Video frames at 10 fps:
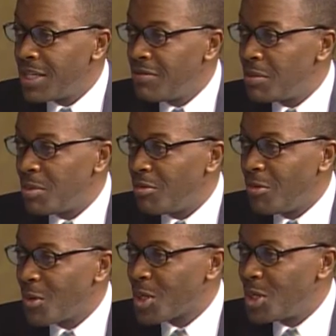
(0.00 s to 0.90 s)
even
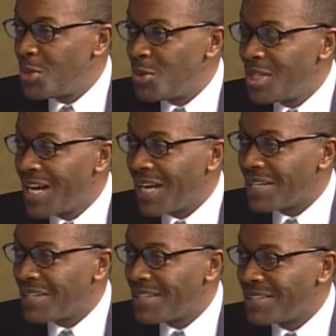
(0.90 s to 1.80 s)
before you got
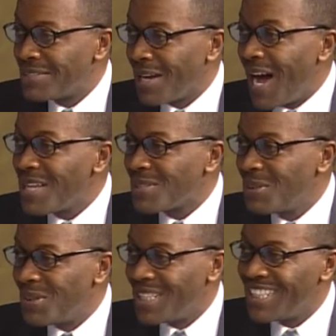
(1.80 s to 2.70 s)
into high
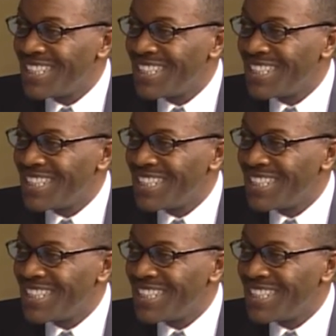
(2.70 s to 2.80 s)
school, huh?